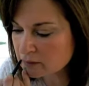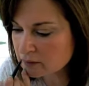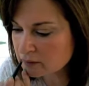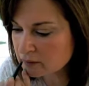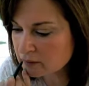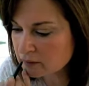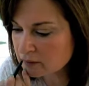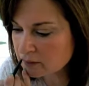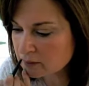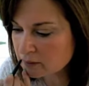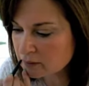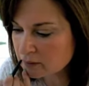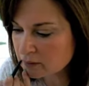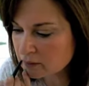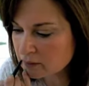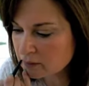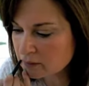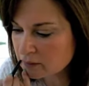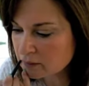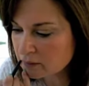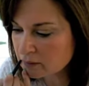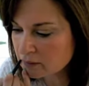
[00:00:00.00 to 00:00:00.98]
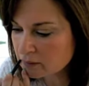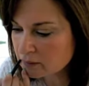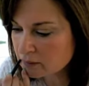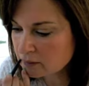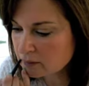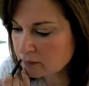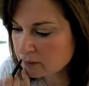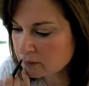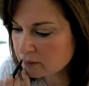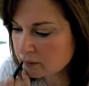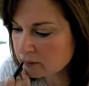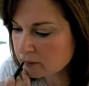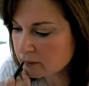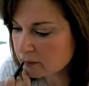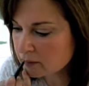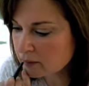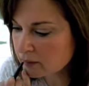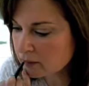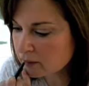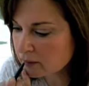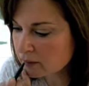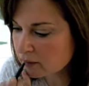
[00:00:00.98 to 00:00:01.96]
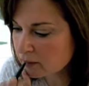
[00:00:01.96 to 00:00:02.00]

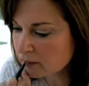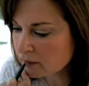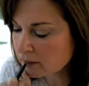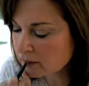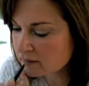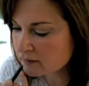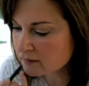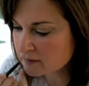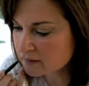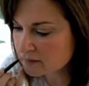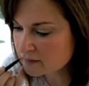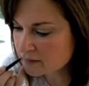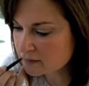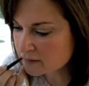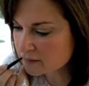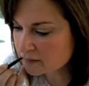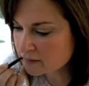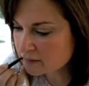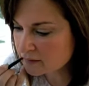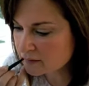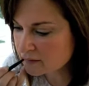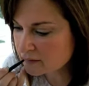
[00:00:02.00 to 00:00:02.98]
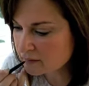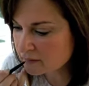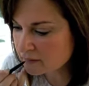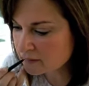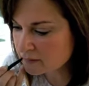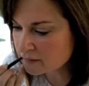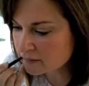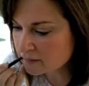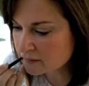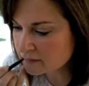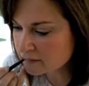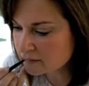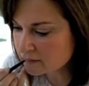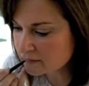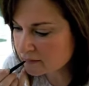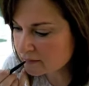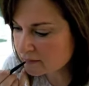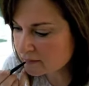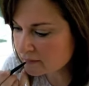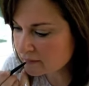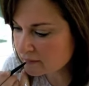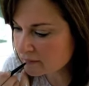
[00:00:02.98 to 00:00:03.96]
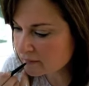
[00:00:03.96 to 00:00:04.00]

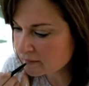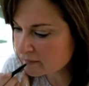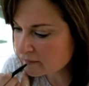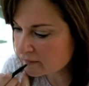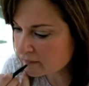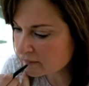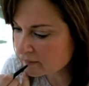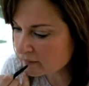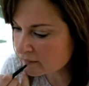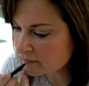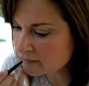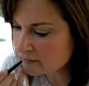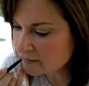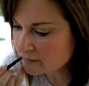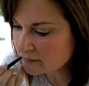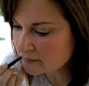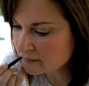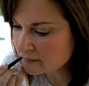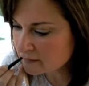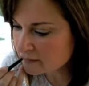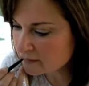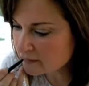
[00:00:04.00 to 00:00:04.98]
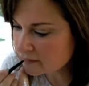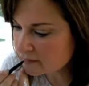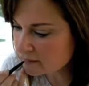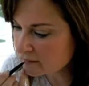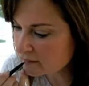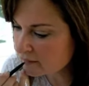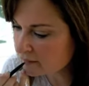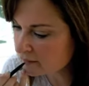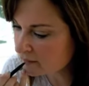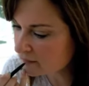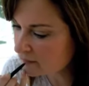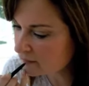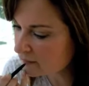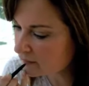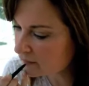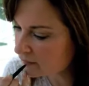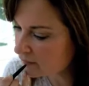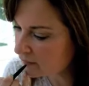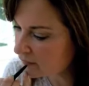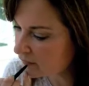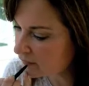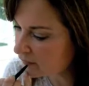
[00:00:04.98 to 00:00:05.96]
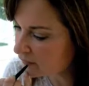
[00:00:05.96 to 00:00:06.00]

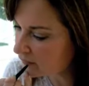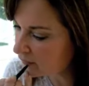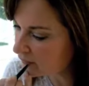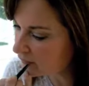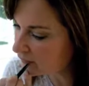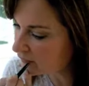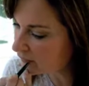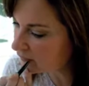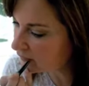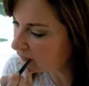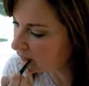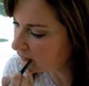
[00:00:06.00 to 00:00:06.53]
(no one is talking)